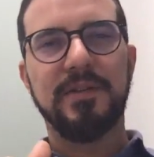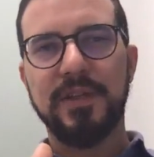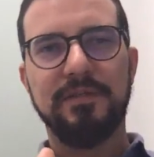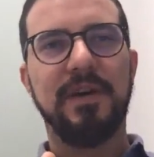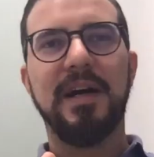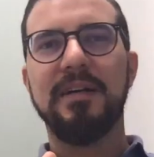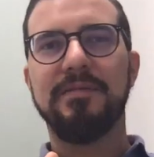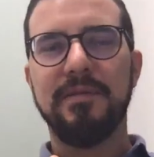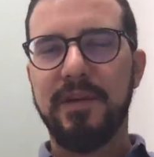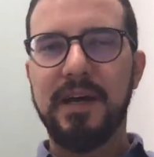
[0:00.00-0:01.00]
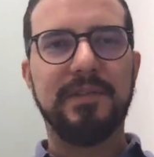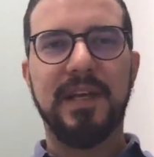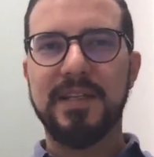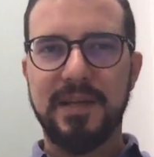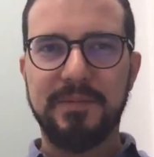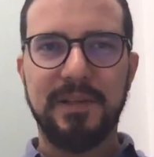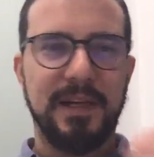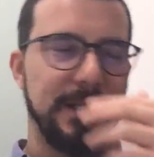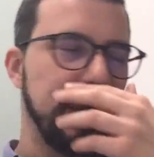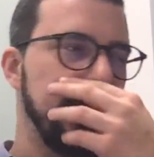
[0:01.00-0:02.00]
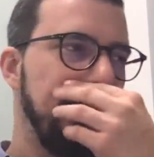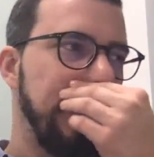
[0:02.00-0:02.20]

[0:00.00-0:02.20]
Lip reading: 3, 5, 5, 10, something like this.